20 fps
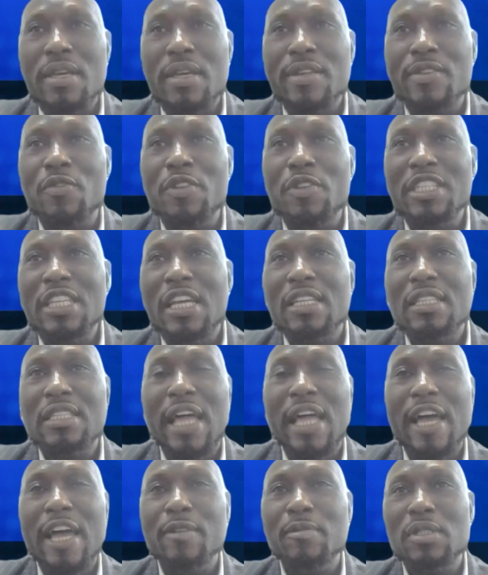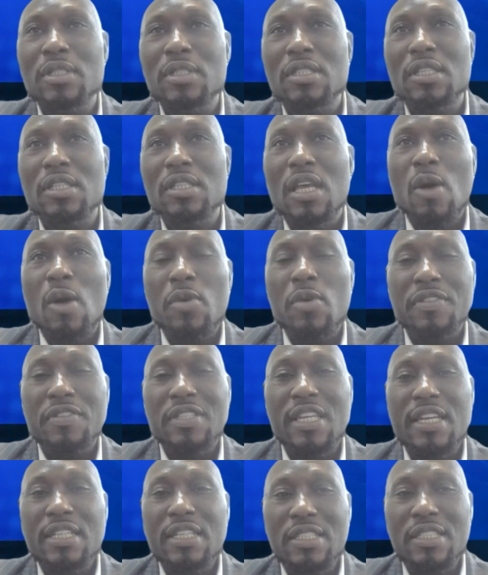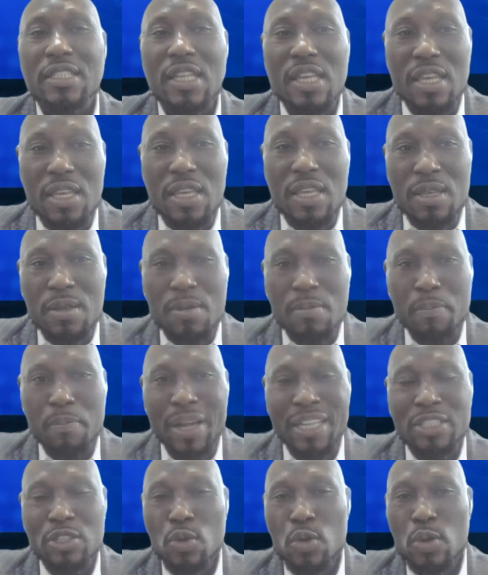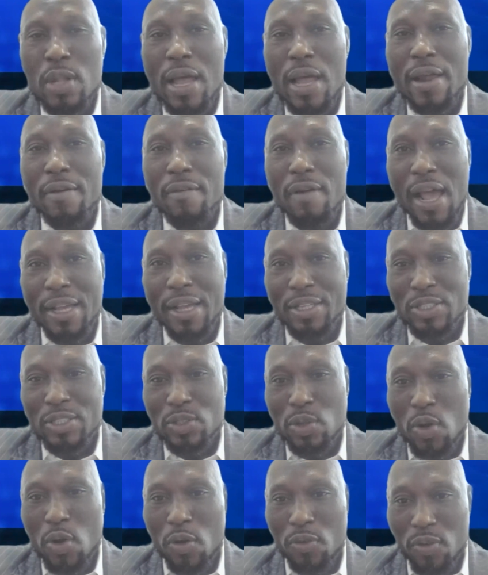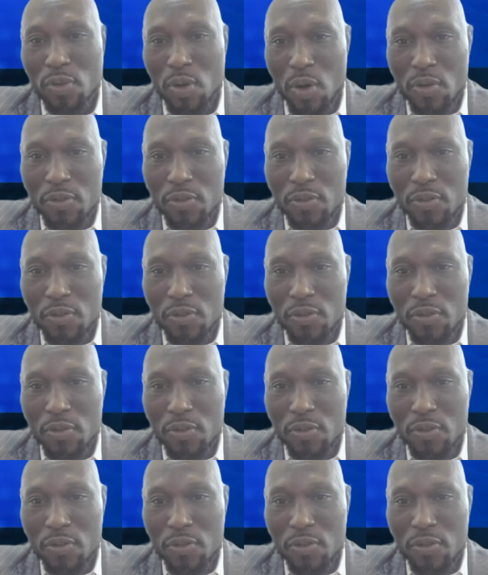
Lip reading: in recent times, we've seen the particular rise of